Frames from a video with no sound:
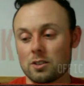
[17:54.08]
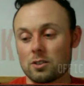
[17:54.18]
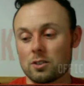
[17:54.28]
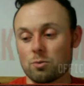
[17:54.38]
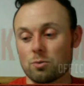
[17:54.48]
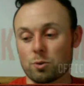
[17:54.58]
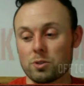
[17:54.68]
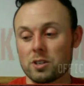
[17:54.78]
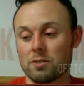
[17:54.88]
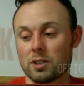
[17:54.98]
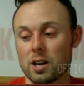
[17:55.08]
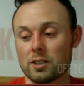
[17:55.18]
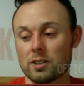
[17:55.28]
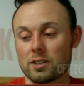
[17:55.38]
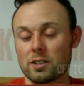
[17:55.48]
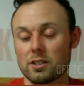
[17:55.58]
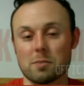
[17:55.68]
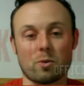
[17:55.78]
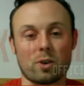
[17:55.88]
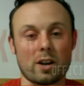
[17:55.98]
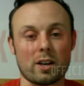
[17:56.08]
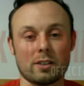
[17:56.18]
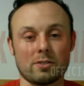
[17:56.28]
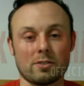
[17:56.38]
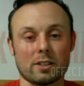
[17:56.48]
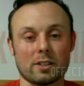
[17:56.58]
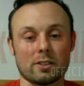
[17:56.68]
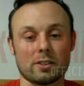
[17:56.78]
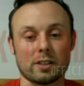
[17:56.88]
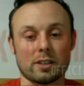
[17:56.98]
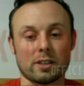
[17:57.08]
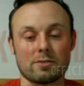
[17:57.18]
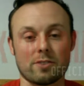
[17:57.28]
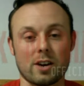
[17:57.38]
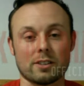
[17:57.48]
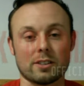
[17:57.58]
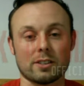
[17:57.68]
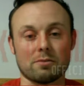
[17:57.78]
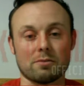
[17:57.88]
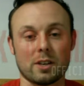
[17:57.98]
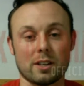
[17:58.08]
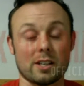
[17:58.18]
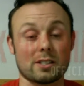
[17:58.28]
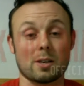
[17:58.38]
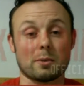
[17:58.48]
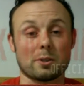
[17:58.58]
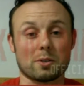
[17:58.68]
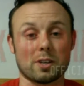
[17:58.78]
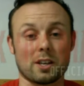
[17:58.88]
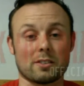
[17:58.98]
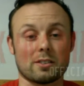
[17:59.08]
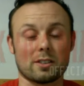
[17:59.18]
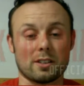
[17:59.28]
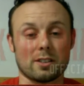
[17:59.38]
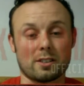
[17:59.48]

Rusev, Lana, Summer Rae, Ziggler, that's finally, I guess, coming to an end. I